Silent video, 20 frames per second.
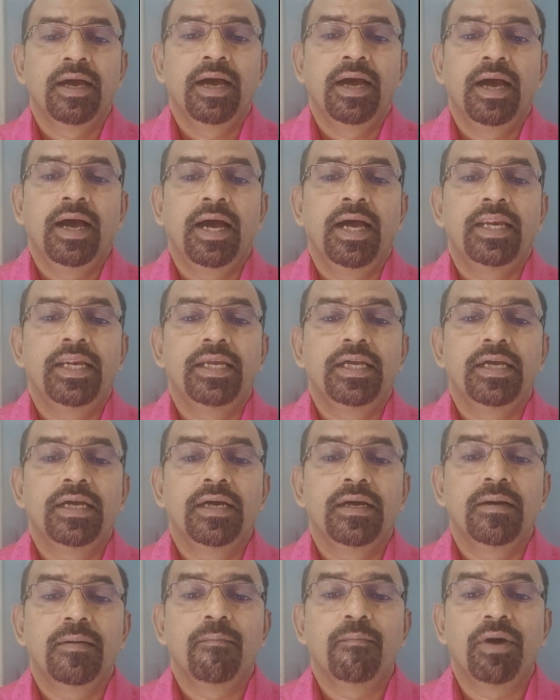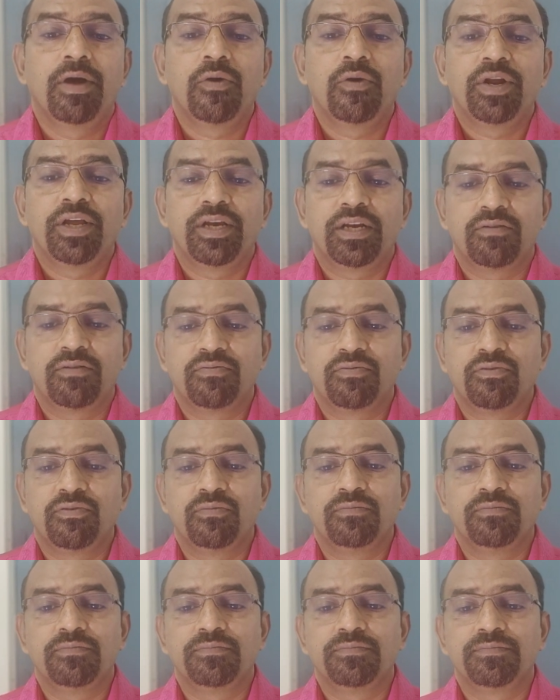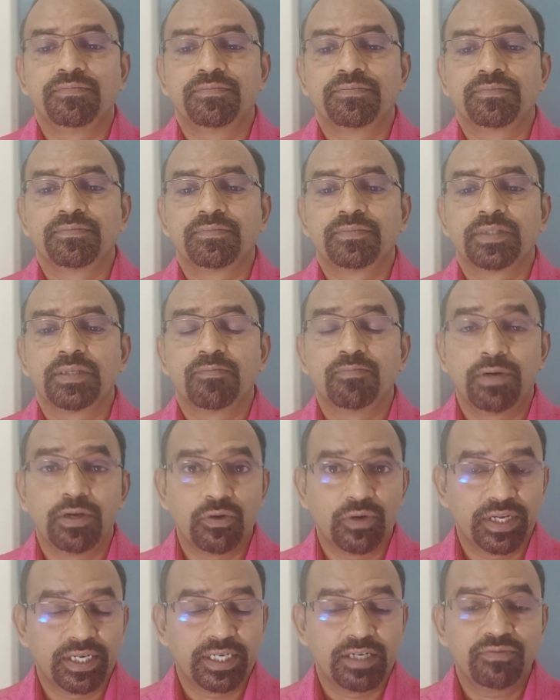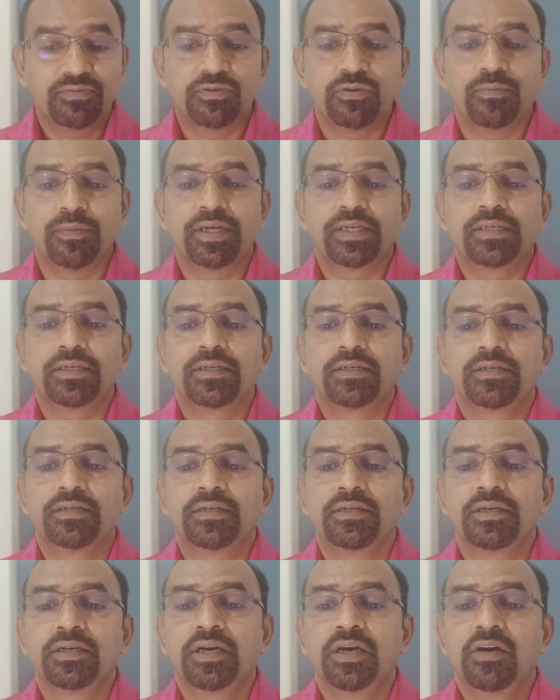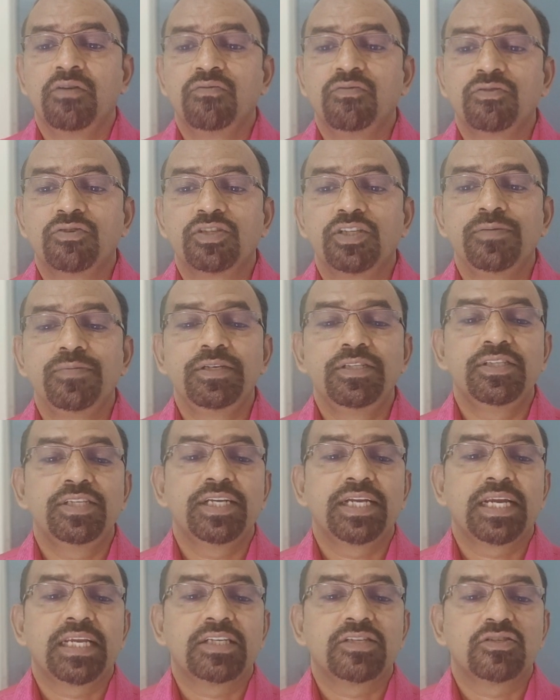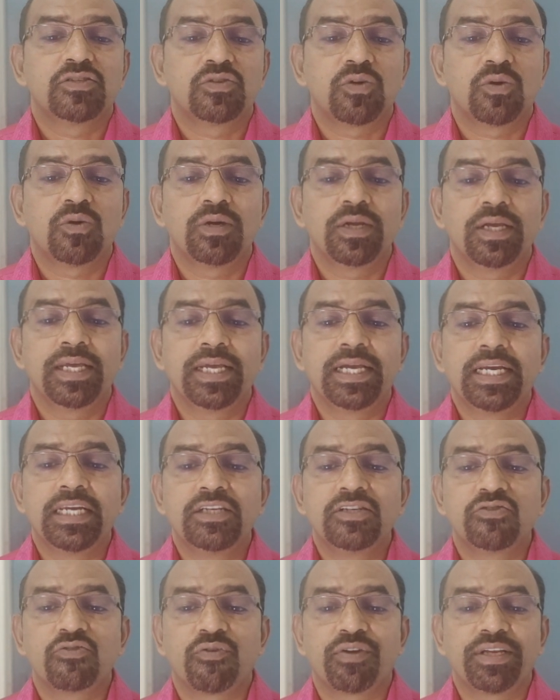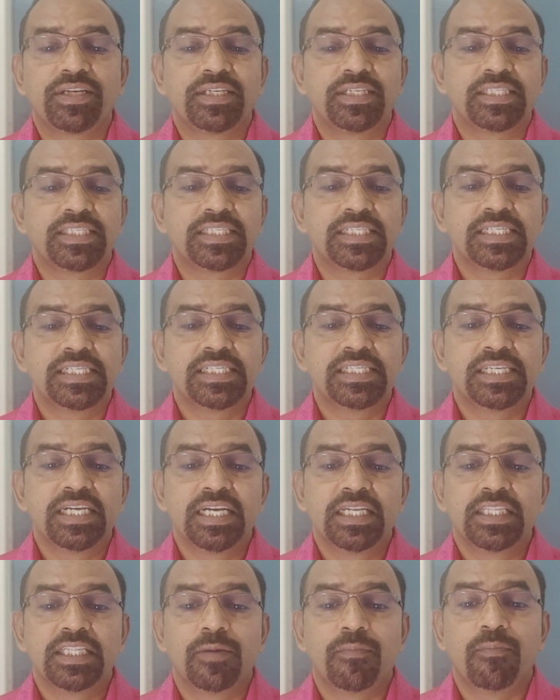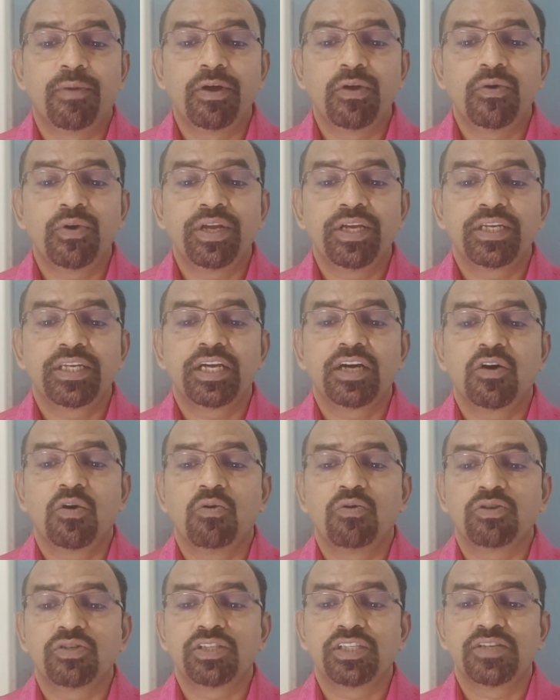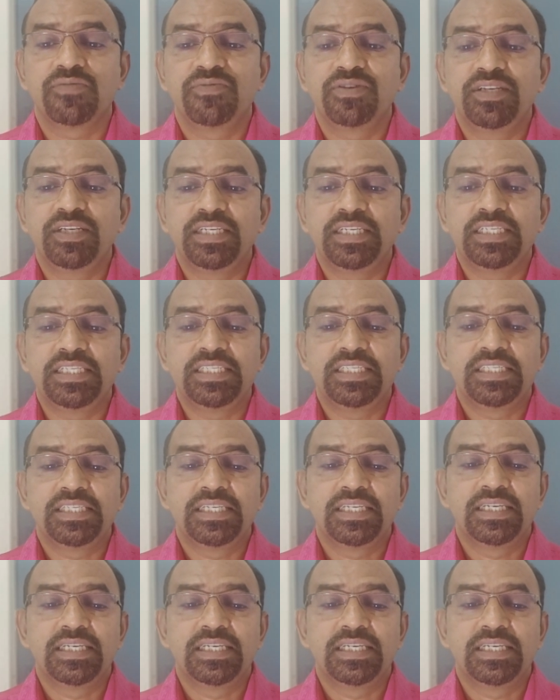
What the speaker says: And biodata format. For CBSE class 12 English writing skills, the biodata or CV is